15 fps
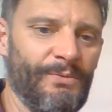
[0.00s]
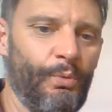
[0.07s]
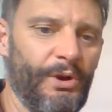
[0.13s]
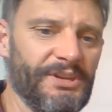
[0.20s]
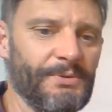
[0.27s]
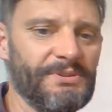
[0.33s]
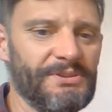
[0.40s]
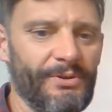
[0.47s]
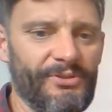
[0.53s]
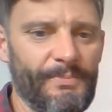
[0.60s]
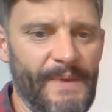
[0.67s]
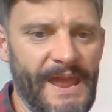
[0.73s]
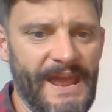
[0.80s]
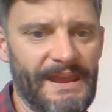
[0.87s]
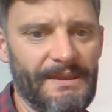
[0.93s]
what you would do on the
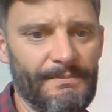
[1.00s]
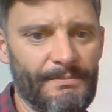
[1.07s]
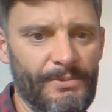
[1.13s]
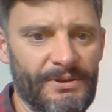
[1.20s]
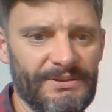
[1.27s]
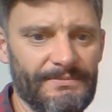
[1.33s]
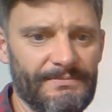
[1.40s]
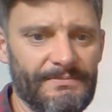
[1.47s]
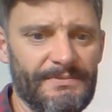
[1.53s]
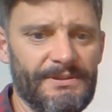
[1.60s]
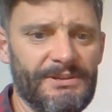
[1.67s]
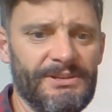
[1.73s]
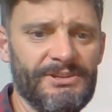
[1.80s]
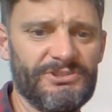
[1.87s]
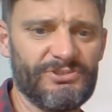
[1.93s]
back
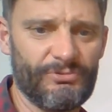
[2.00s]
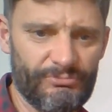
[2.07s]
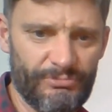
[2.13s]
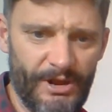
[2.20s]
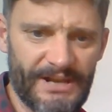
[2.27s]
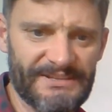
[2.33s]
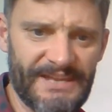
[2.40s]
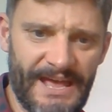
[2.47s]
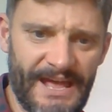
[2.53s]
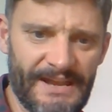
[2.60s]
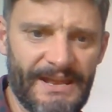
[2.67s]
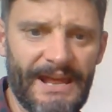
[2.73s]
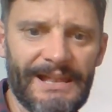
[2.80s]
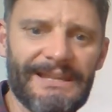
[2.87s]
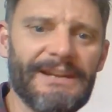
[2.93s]
is to write down
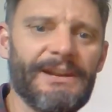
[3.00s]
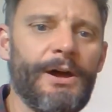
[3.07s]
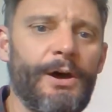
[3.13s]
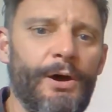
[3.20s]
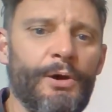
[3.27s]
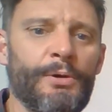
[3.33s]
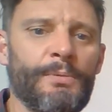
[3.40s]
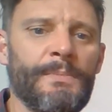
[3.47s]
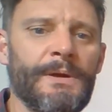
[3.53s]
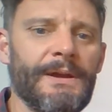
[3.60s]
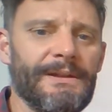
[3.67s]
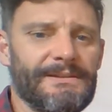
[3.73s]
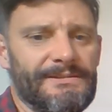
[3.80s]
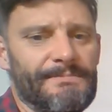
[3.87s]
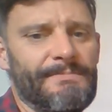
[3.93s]
a letter home
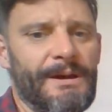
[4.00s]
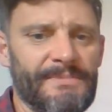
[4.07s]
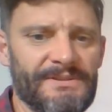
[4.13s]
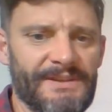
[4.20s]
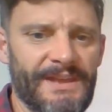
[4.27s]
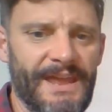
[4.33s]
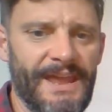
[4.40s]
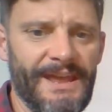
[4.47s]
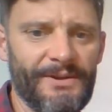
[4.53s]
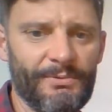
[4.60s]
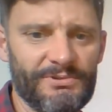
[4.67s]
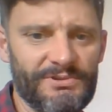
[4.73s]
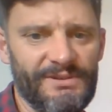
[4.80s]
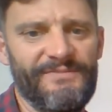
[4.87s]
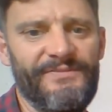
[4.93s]
to mum and dad or
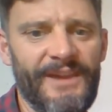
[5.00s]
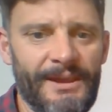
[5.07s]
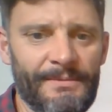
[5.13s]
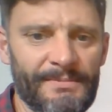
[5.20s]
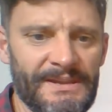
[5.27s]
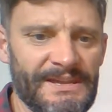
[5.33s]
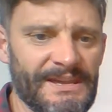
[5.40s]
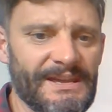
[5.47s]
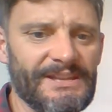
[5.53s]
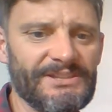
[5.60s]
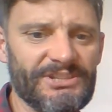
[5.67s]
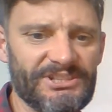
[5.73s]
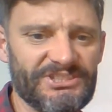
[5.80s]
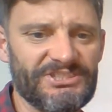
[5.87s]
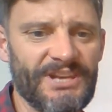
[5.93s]
to your family,
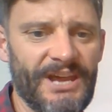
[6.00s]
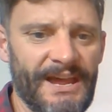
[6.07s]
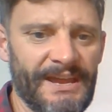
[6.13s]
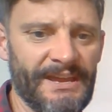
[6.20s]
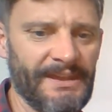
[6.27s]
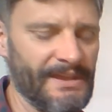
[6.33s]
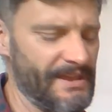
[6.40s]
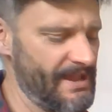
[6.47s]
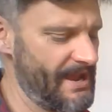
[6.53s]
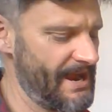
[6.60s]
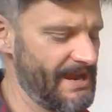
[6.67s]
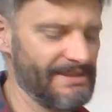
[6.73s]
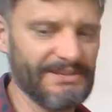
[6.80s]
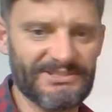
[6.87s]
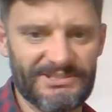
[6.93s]
just saying,
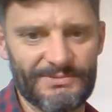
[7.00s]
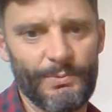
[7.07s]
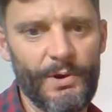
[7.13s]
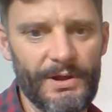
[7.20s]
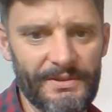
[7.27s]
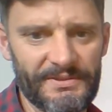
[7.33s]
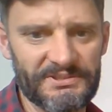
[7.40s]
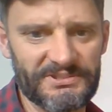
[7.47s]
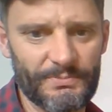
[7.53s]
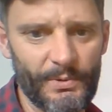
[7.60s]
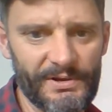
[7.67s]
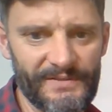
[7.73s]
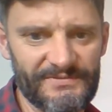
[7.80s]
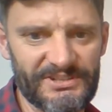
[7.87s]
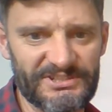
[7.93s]
"Hey, this is what
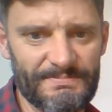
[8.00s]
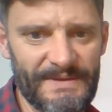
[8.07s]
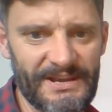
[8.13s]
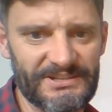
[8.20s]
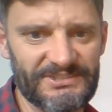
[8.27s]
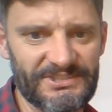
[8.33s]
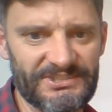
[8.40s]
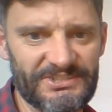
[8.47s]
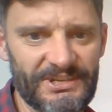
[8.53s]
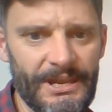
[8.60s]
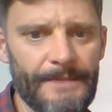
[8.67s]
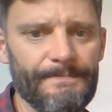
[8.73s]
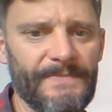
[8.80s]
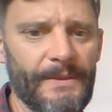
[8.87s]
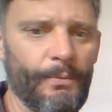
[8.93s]
I've just managed to see."
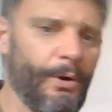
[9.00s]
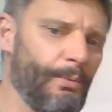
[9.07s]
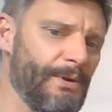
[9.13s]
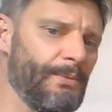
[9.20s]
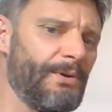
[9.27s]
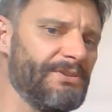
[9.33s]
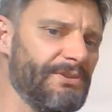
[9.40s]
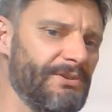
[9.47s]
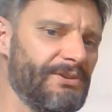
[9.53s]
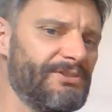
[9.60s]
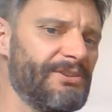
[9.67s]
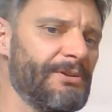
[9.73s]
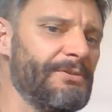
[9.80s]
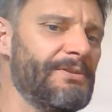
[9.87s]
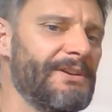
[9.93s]
What we want you to
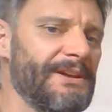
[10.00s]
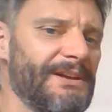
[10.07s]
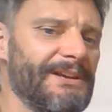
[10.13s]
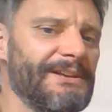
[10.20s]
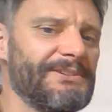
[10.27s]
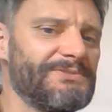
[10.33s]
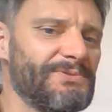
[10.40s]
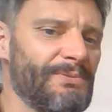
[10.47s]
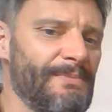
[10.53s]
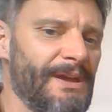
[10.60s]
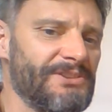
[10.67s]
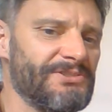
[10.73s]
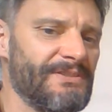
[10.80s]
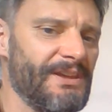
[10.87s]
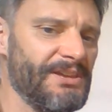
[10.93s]
do is to
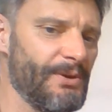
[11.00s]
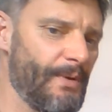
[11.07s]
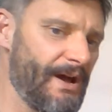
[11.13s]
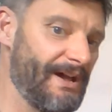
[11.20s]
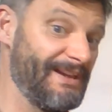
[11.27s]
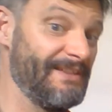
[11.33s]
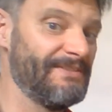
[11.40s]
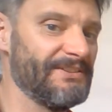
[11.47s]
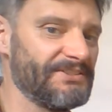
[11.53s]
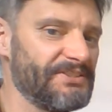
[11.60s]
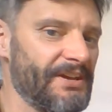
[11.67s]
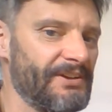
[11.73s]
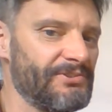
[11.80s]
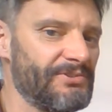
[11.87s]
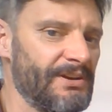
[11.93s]
imagine that you are in this
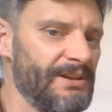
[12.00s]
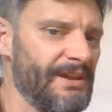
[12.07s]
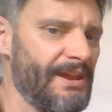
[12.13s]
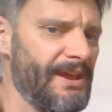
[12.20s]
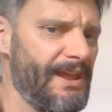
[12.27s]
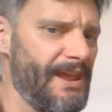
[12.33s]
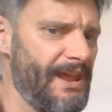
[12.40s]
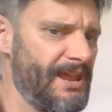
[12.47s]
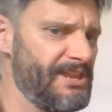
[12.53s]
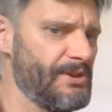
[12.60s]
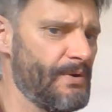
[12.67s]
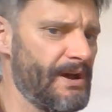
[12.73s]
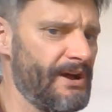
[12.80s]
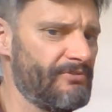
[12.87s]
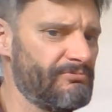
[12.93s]
country and you
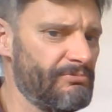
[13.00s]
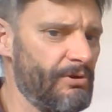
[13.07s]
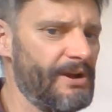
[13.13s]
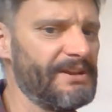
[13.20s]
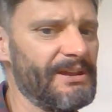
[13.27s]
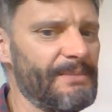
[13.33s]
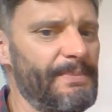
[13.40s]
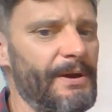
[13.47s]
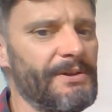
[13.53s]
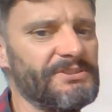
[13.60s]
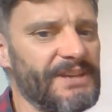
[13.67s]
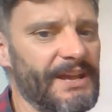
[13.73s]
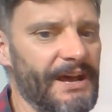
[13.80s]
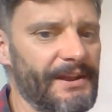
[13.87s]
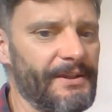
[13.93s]
are writing a
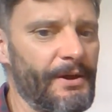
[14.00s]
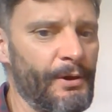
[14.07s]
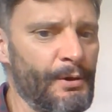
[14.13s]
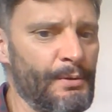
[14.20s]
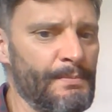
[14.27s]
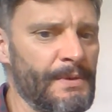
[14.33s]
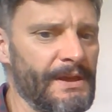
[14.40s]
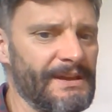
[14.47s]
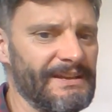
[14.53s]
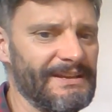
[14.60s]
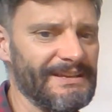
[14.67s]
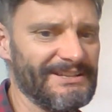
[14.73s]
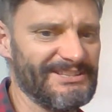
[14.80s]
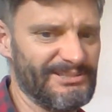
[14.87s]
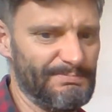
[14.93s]
postcard home,
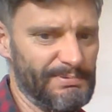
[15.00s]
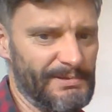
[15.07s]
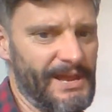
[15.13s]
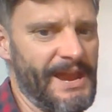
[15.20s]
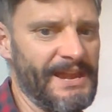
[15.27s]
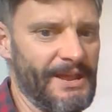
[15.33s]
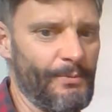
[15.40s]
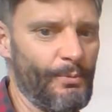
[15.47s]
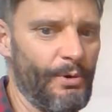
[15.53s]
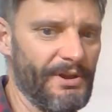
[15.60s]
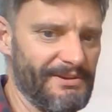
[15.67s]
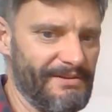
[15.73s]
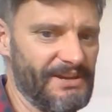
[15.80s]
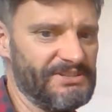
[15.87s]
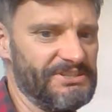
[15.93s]
explaining what
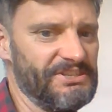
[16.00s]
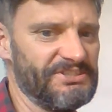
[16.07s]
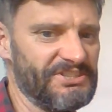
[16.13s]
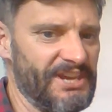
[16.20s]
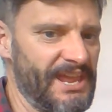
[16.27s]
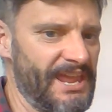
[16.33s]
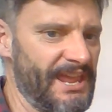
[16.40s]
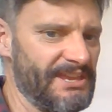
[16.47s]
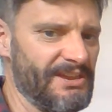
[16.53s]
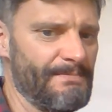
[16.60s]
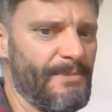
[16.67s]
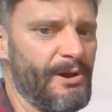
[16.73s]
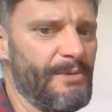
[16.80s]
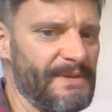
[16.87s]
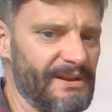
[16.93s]
you're actually seeing. You
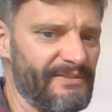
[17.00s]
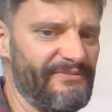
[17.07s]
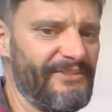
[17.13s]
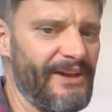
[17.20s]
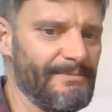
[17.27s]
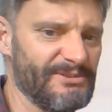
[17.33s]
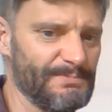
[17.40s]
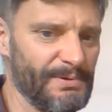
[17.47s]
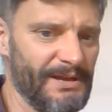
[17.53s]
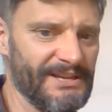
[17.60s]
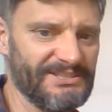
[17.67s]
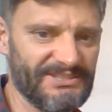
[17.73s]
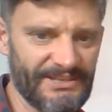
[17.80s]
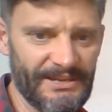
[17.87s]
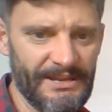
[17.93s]
might be at a famous
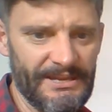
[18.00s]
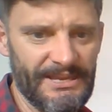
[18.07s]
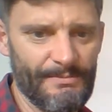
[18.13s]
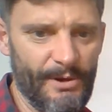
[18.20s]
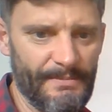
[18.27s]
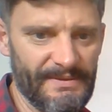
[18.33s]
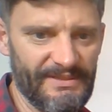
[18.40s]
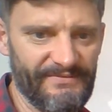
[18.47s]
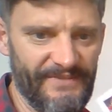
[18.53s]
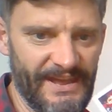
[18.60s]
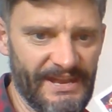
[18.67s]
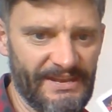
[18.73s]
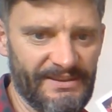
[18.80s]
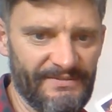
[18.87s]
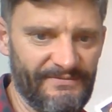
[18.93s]
place. You might be at the
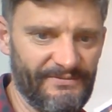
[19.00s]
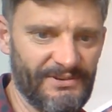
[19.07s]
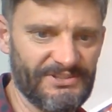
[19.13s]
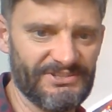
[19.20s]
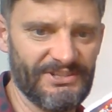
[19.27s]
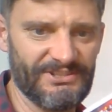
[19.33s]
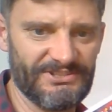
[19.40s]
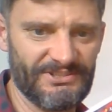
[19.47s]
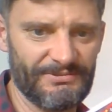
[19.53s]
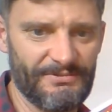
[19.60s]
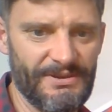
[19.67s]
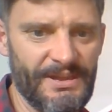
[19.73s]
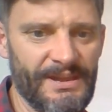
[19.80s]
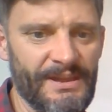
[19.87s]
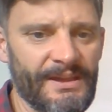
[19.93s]
Vatican, for instance, through
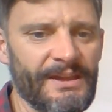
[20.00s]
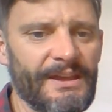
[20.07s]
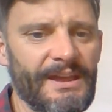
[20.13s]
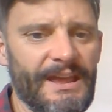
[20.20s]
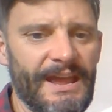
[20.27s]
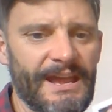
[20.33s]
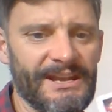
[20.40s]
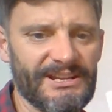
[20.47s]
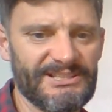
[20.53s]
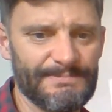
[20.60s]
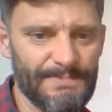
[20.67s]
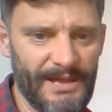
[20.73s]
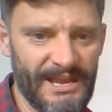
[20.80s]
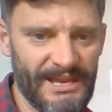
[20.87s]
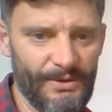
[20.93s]
here, and
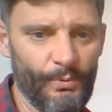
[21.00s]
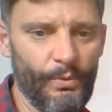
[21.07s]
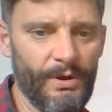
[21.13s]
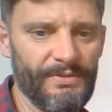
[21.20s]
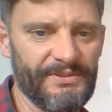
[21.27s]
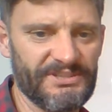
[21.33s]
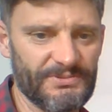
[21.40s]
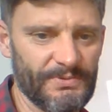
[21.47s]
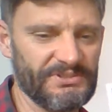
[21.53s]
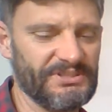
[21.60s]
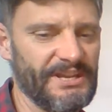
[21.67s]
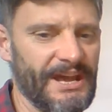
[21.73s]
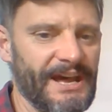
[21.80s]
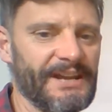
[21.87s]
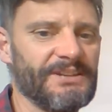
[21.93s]
explaining what the Swiss
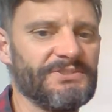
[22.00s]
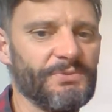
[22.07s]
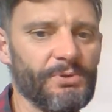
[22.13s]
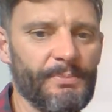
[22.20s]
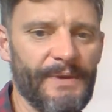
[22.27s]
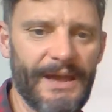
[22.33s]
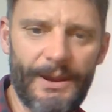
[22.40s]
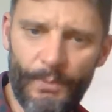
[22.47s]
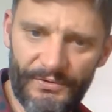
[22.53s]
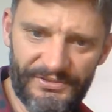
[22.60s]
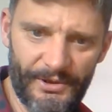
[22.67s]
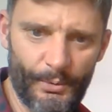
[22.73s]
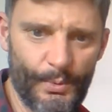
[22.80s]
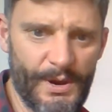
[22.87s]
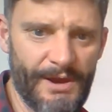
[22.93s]
Guard is all about, what
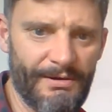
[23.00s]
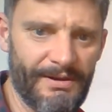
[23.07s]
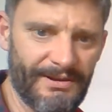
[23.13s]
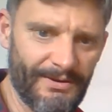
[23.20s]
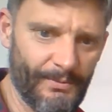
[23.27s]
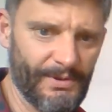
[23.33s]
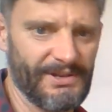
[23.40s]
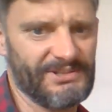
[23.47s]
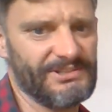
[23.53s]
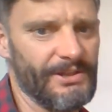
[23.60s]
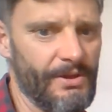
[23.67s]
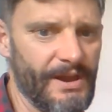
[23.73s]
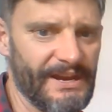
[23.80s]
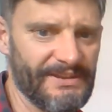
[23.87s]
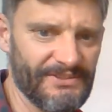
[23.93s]
they're wearing, and what it's
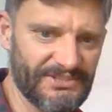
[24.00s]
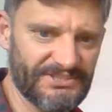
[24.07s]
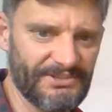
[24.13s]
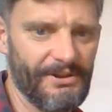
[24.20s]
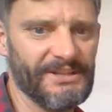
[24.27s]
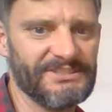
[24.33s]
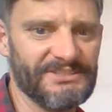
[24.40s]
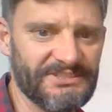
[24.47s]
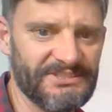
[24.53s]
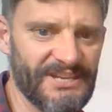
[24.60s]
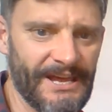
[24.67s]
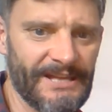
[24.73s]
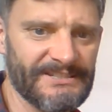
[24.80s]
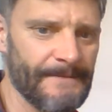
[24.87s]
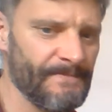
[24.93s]
like, and the sights and
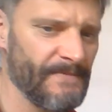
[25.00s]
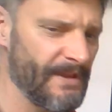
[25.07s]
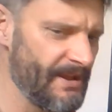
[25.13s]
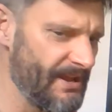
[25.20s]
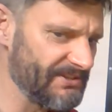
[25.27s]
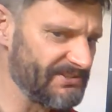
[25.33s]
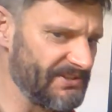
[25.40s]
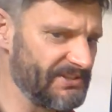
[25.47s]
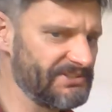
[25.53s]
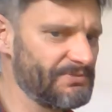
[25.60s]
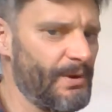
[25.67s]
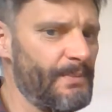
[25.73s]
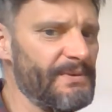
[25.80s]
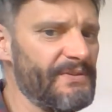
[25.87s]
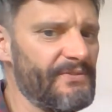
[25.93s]
sounds. So this is
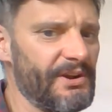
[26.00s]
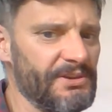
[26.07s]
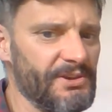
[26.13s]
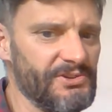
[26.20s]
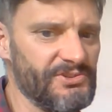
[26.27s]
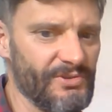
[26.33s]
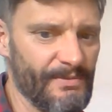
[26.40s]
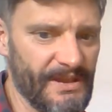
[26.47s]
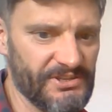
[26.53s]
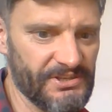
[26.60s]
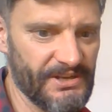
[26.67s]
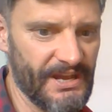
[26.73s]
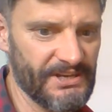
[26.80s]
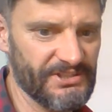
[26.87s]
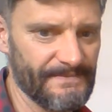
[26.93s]
one where you've got to use your
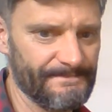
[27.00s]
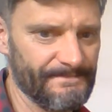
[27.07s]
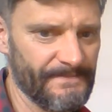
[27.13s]
imagination.